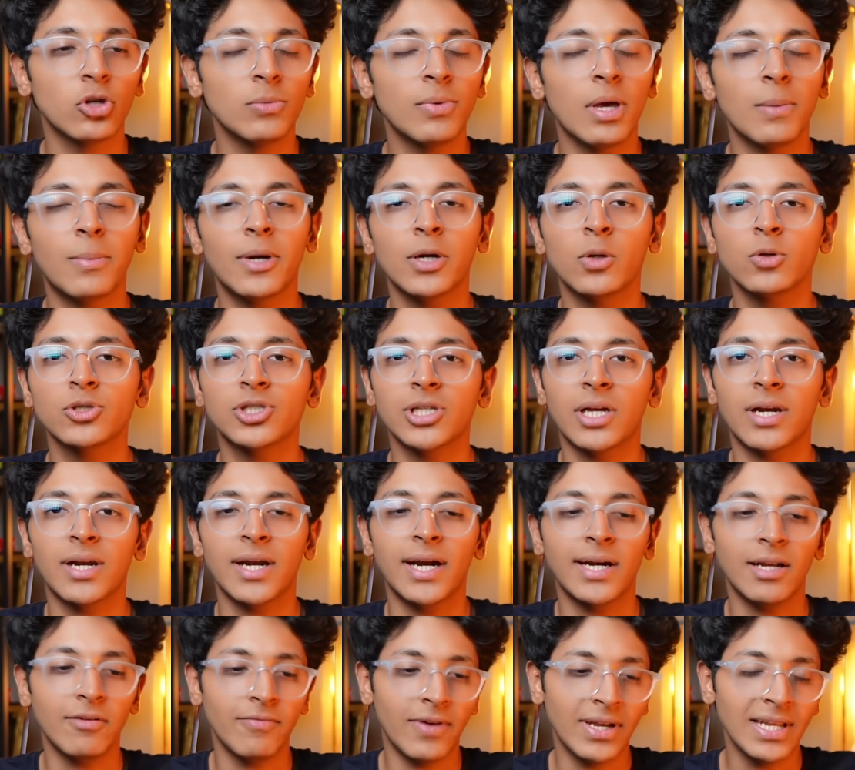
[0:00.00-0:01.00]
you'll be able to
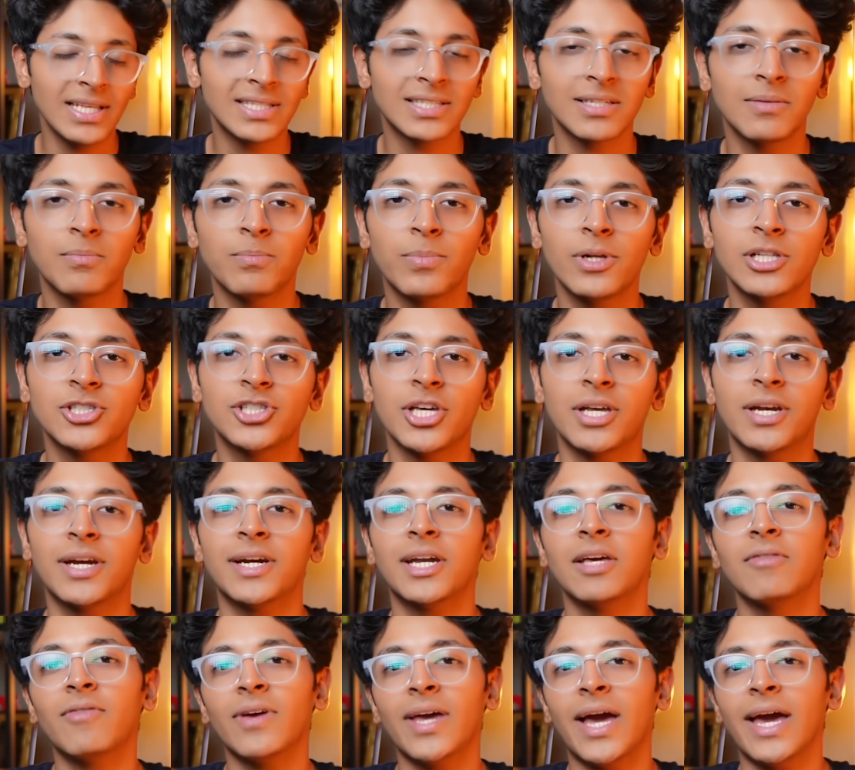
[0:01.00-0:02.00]
generate a very simple
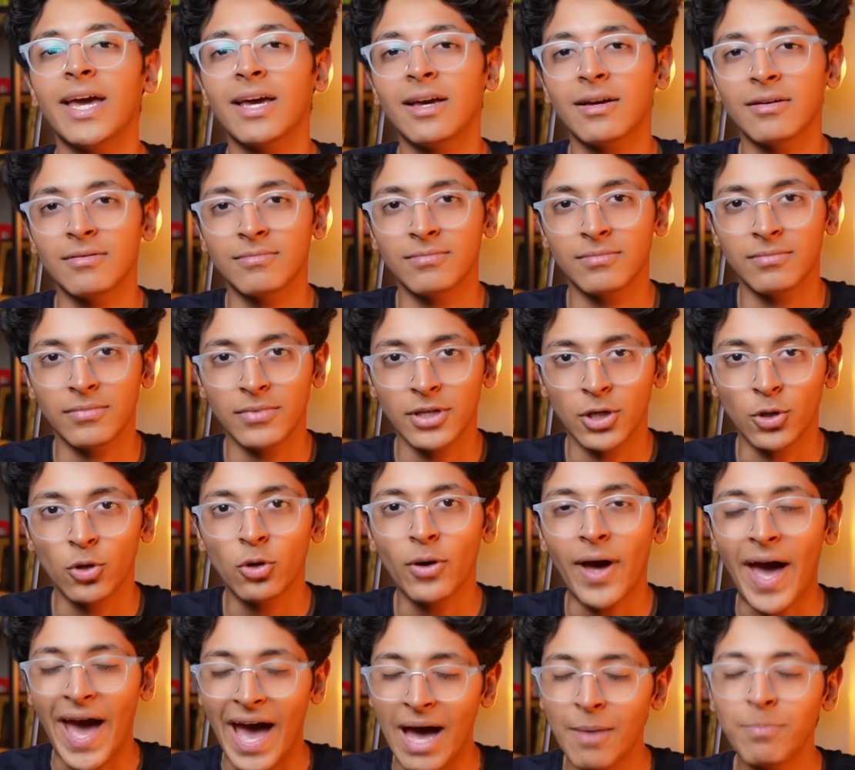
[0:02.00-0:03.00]
generative AI
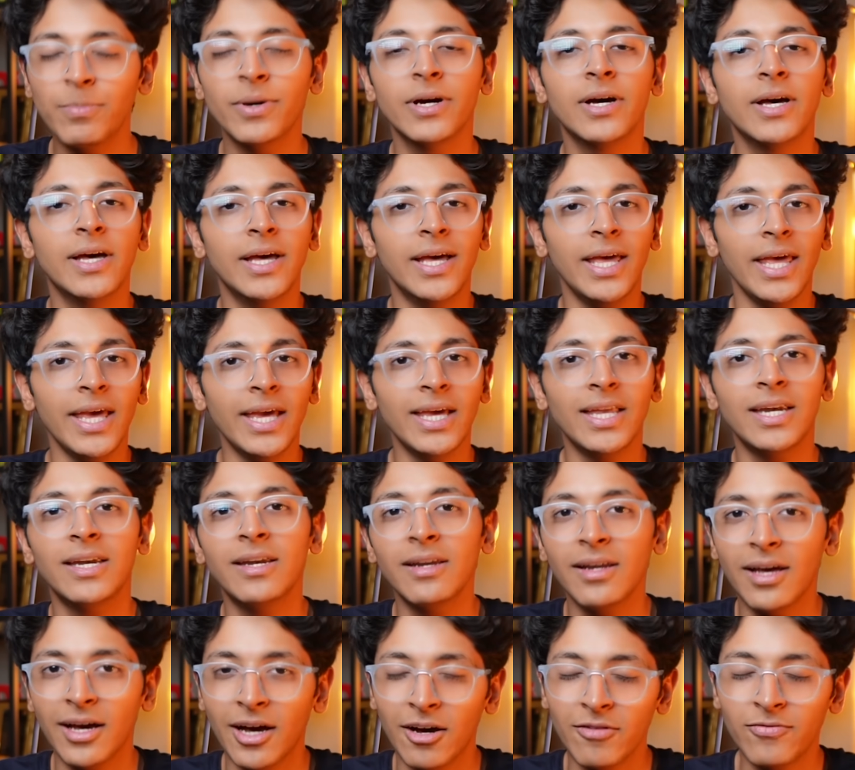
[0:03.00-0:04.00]
app
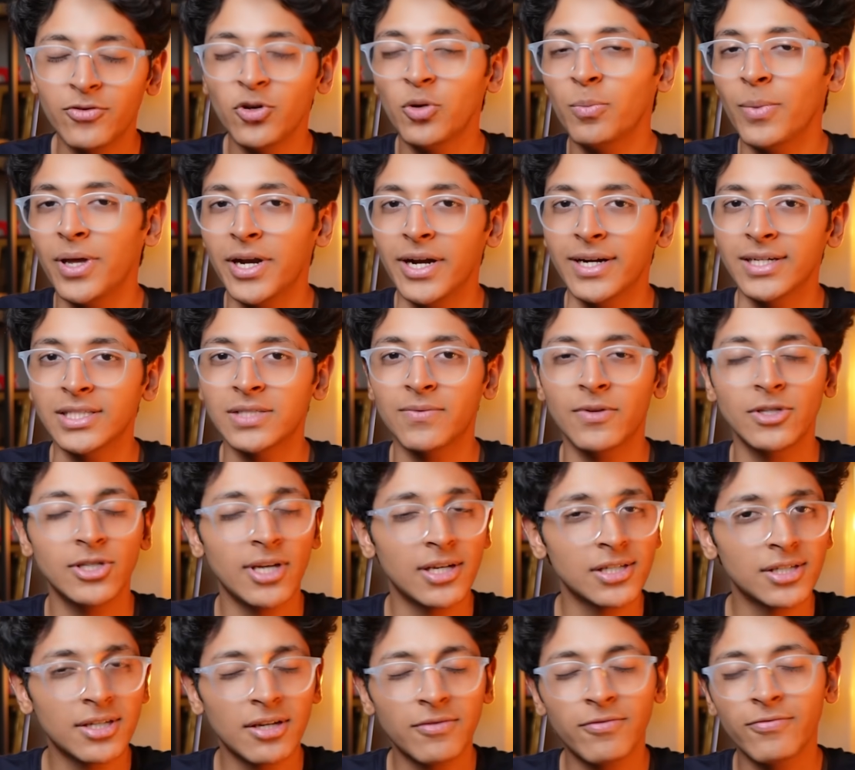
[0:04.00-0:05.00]
in a few minutes with
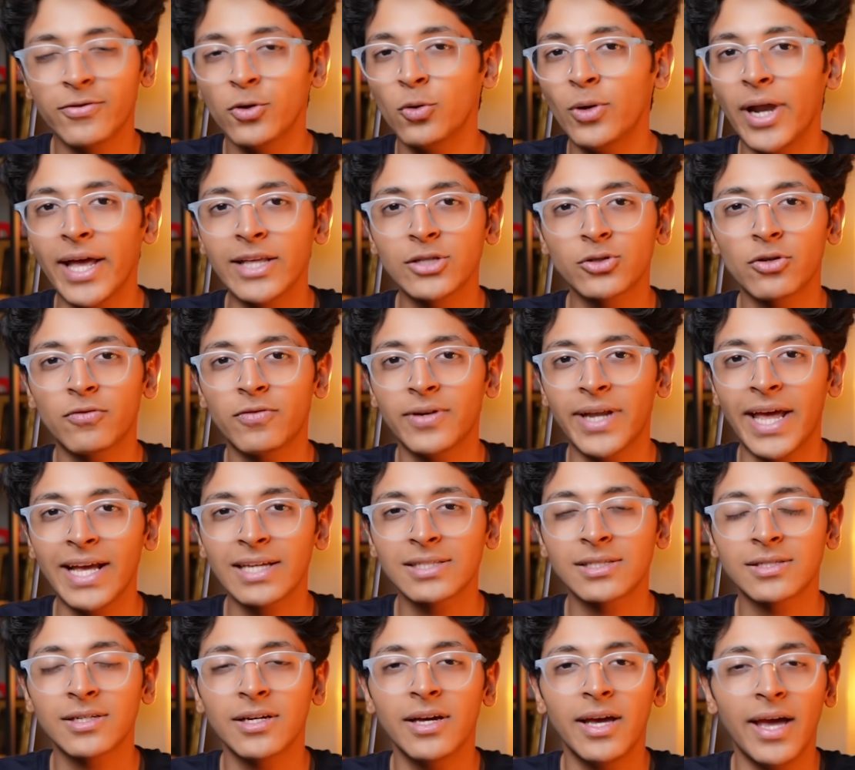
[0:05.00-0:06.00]
just a few lines of
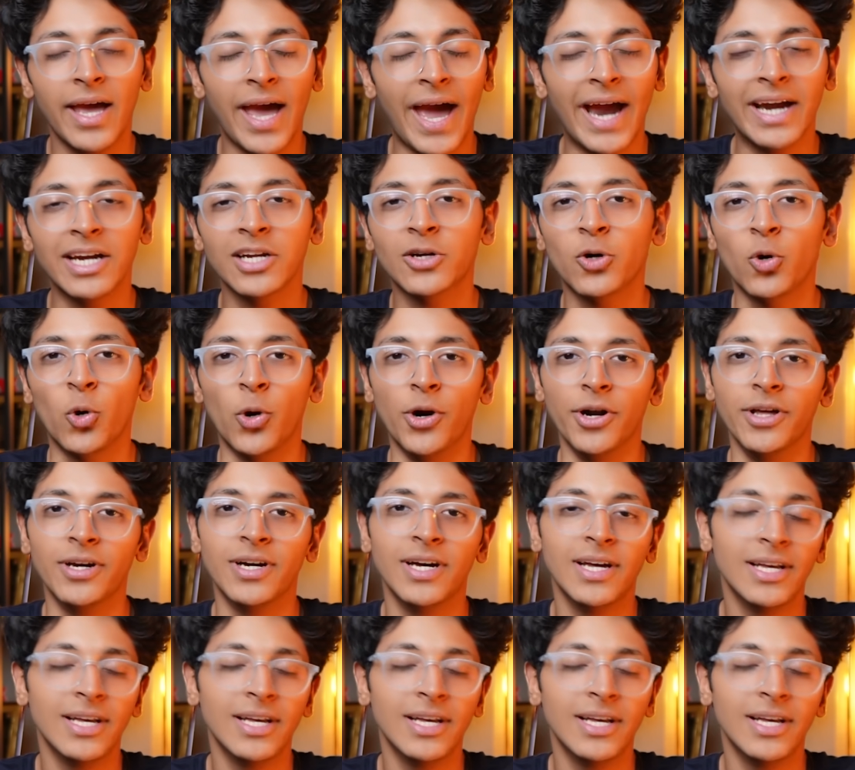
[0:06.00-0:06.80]
text and code.